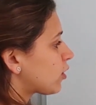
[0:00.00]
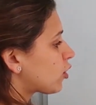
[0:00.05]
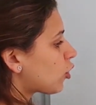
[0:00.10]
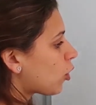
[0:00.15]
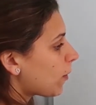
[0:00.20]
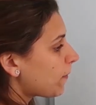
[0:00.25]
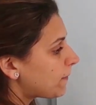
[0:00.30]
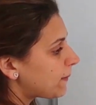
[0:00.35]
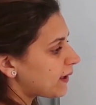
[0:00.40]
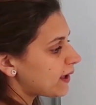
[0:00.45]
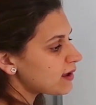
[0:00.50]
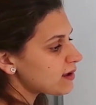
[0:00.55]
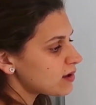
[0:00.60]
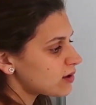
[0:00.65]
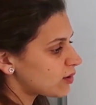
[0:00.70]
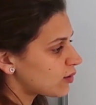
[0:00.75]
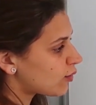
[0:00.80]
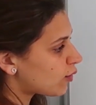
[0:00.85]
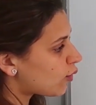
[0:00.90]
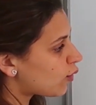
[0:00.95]

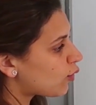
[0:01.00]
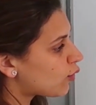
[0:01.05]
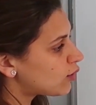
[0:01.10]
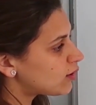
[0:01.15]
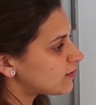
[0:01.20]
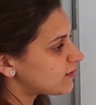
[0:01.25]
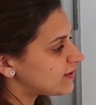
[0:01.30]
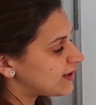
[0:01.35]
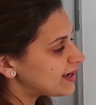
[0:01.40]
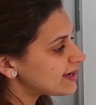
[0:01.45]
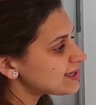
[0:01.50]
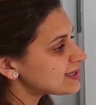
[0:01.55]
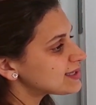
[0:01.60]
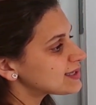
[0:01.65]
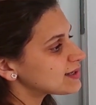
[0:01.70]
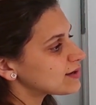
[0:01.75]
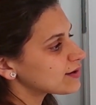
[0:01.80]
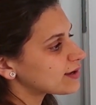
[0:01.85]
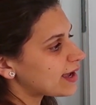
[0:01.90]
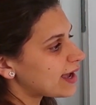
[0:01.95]
copy all of
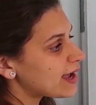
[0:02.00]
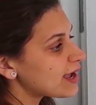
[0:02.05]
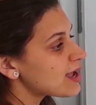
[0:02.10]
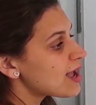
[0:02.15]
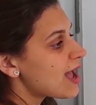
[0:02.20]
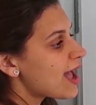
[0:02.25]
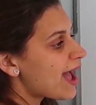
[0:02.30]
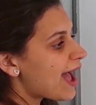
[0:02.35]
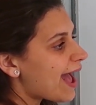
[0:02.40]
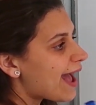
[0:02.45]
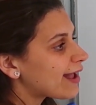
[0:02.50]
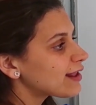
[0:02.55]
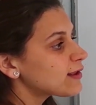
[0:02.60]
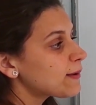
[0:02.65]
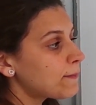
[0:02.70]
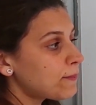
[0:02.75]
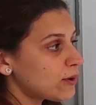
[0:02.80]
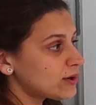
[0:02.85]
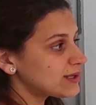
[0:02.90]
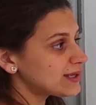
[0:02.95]
this, okay,
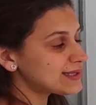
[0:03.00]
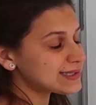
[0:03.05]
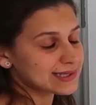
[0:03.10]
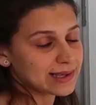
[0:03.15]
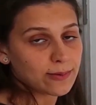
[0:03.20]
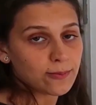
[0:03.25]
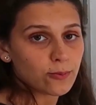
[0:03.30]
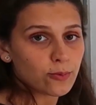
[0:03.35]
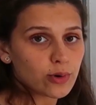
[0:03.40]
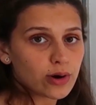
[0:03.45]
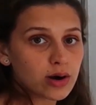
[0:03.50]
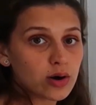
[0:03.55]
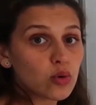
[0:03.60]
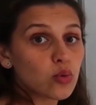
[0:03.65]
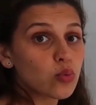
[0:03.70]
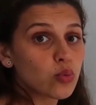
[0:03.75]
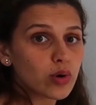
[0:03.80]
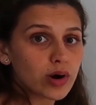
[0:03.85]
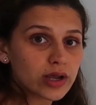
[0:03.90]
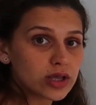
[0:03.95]
and put it
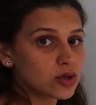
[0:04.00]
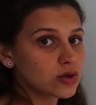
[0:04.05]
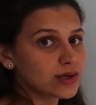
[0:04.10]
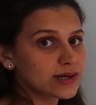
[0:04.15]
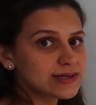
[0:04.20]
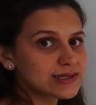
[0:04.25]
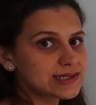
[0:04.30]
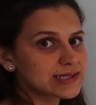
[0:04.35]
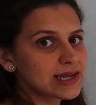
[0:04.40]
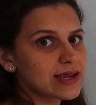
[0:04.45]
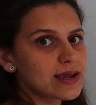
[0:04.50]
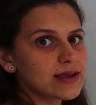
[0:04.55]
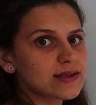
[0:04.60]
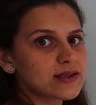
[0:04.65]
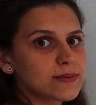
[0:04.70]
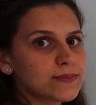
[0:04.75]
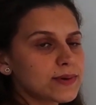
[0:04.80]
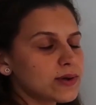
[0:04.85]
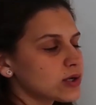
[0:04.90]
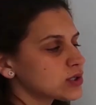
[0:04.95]
somewhere where you can see
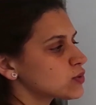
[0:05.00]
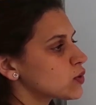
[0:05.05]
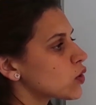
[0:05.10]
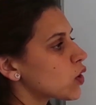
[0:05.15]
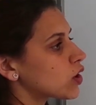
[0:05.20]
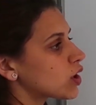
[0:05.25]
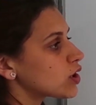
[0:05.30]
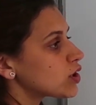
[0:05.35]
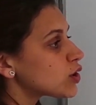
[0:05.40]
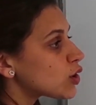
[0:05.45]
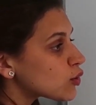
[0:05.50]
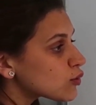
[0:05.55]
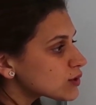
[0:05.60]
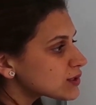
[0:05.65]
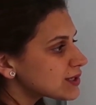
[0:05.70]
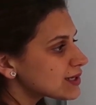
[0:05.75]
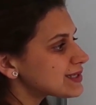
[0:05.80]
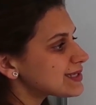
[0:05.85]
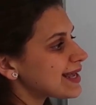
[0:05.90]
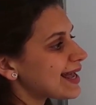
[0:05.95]
it, because we're going to
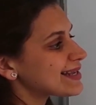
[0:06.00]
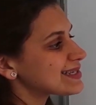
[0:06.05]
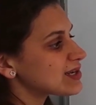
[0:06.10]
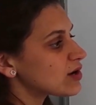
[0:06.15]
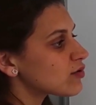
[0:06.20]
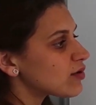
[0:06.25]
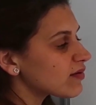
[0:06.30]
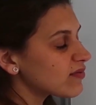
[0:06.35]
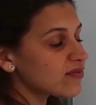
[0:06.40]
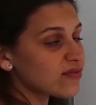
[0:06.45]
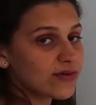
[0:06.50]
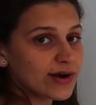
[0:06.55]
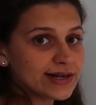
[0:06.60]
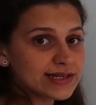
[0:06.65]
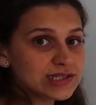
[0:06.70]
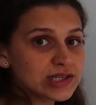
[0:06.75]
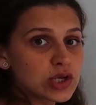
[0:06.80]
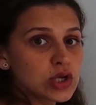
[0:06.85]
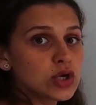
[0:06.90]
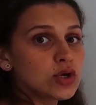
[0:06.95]
use this as a
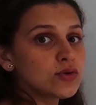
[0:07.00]
reference